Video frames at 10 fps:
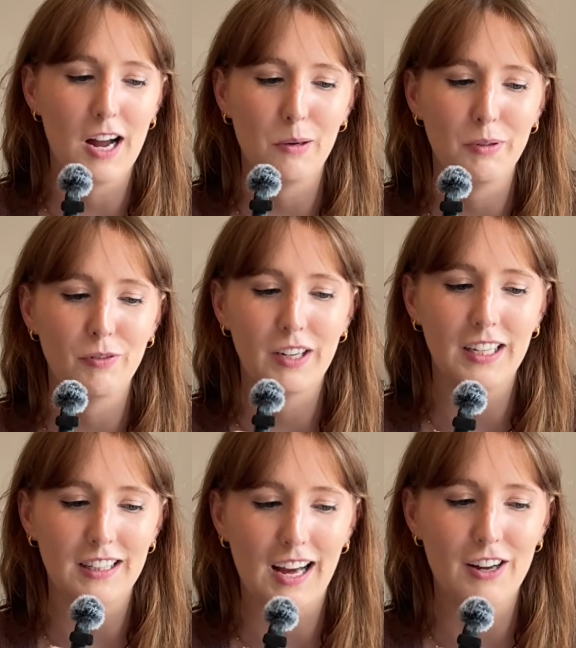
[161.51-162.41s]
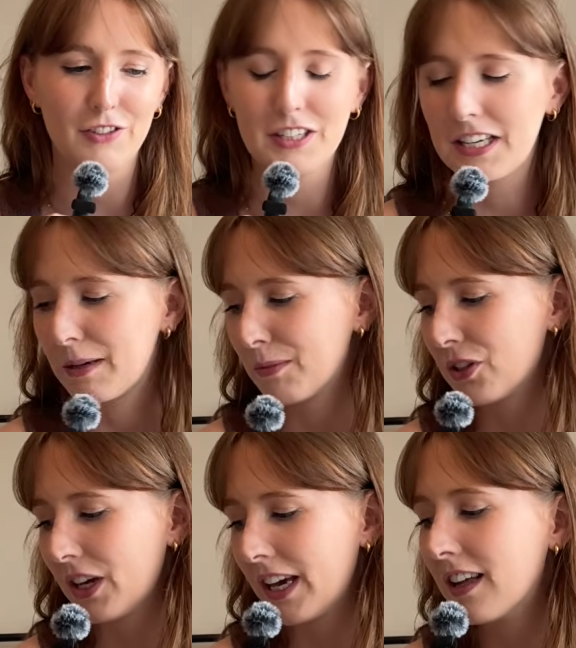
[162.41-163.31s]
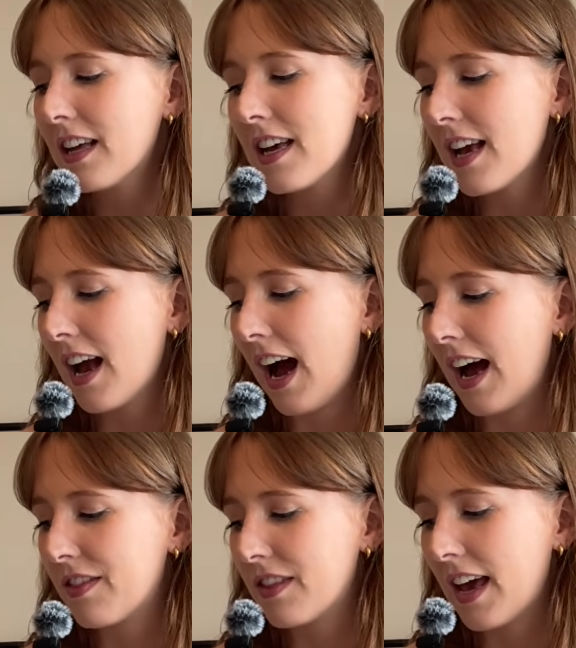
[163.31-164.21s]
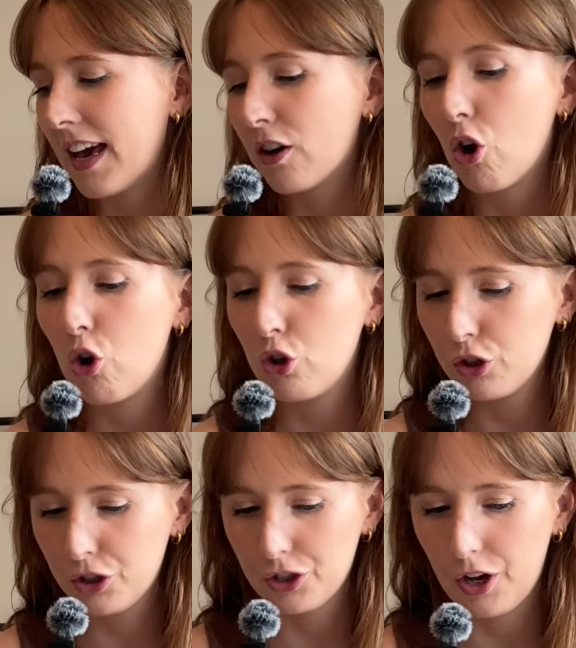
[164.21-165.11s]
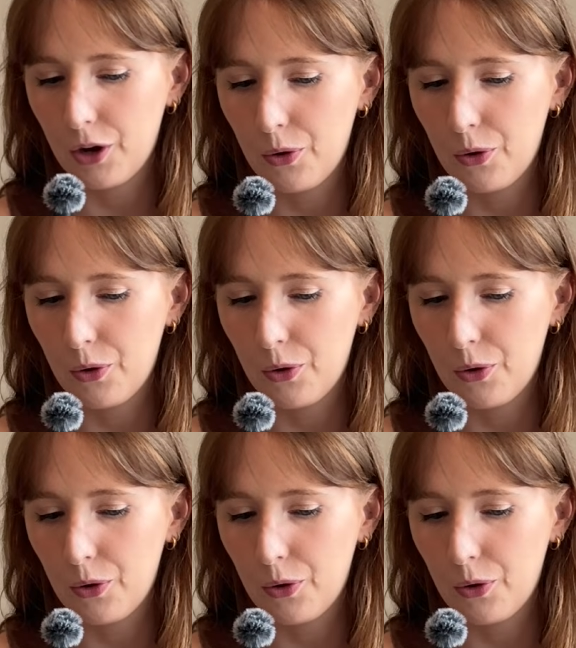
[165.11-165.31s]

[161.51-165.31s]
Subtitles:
I'll be rating that on the same scale. And then also